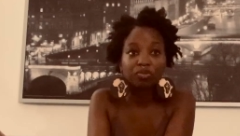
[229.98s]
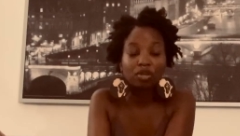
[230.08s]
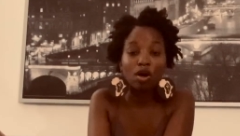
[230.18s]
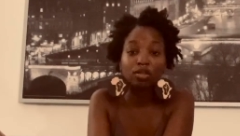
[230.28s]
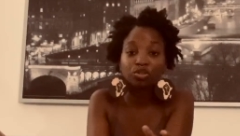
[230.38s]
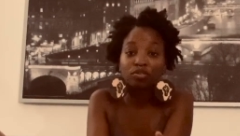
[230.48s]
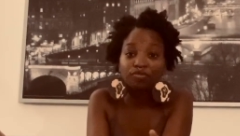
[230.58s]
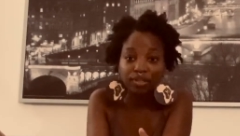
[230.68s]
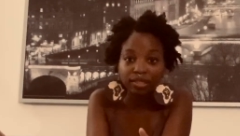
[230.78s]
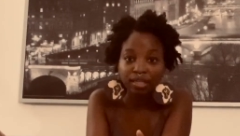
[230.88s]
called True
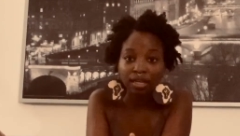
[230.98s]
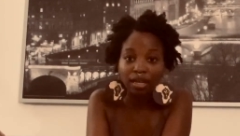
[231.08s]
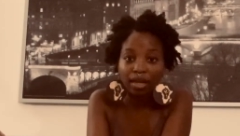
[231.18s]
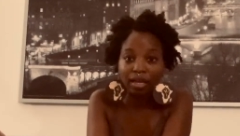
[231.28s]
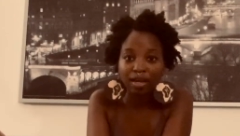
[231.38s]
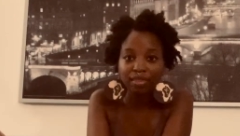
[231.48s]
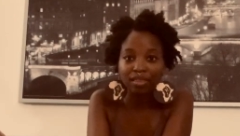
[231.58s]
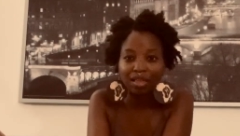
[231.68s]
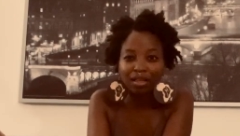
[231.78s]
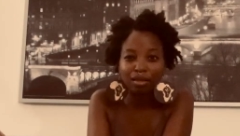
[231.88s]
Visa, and I
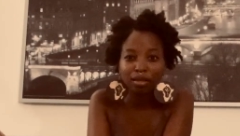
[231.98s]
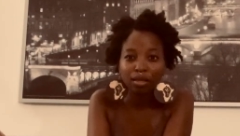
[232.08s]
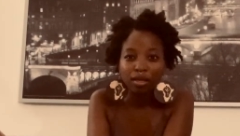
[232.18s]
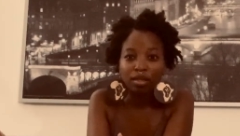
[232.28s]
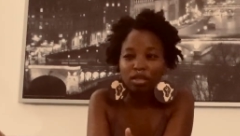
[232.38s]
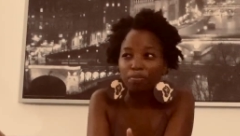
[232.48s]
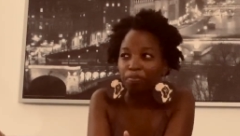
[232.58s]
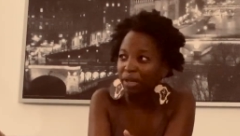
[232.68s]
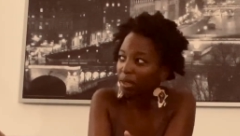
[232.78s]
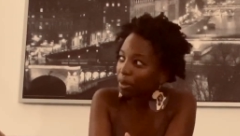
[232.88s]
think the
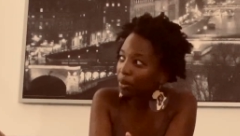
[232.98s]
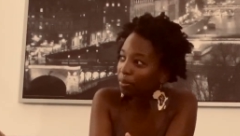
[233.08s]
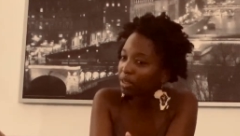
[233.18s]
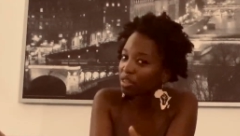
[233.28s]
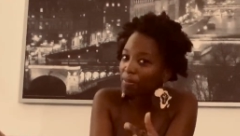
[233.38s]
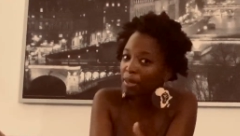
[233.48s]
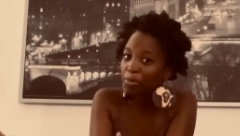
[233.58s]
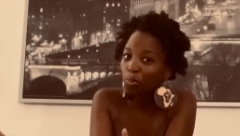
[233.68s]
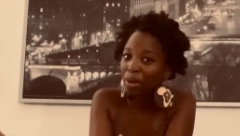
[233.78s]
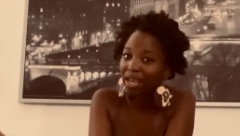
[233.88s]
minimum that
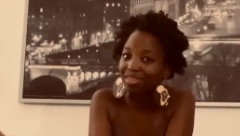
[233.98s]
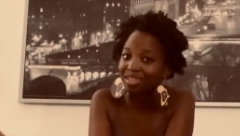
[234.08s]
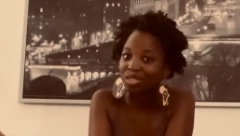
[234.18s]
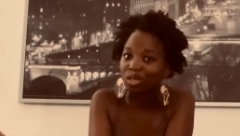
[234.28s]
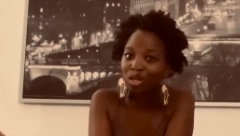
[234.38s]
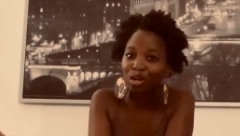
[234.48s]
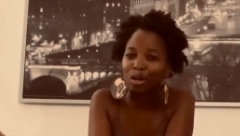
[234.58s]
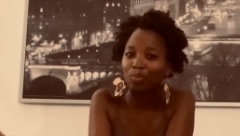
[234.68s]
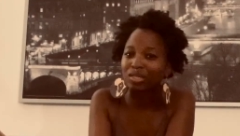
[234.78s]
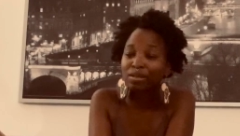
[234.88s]
people paid this
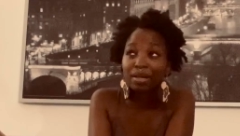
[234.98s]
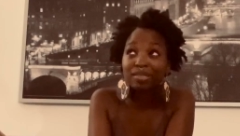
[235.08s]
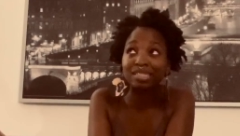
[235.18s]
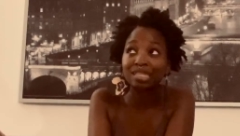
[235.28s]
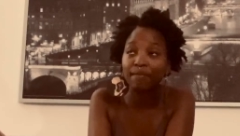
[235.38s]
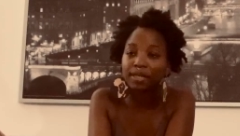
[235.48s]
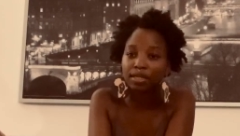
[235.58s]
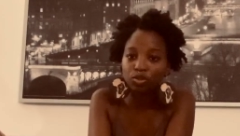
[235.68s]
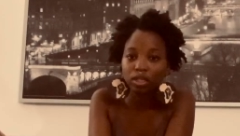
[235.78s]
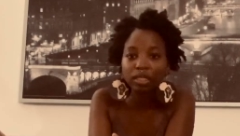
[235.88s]
year was about
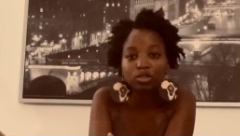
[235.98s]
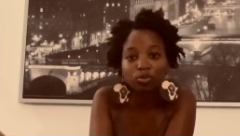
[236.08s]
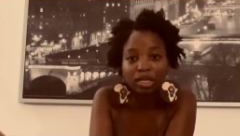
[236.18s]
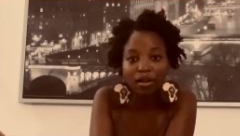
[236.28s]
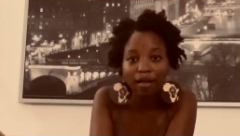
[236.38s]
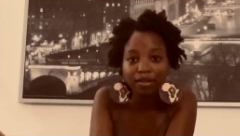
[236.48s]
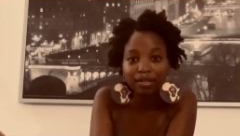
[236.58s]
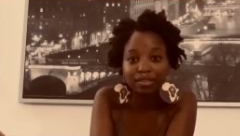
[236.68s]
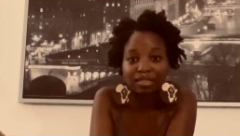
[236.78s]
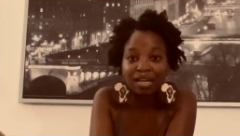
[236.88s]

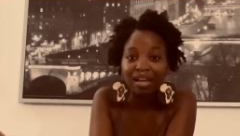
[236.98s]
$720.